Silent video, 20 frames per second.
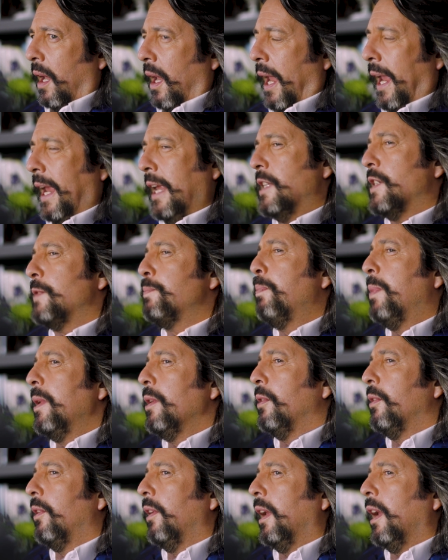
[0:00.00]
it's
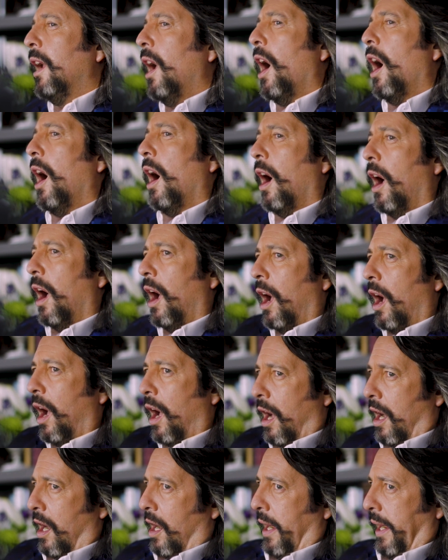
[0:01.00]
building
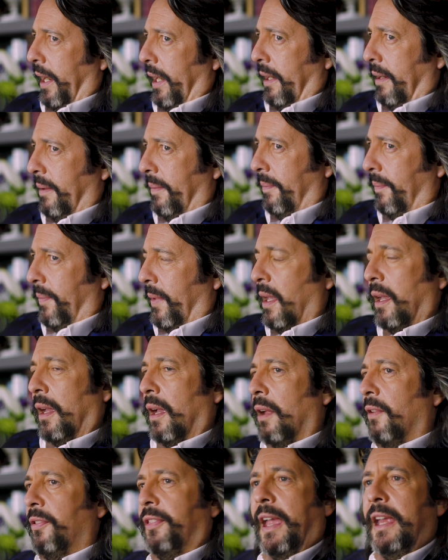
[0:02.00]
high.
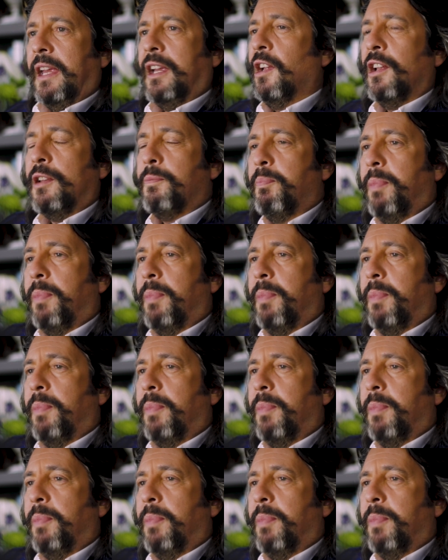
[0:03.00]
They could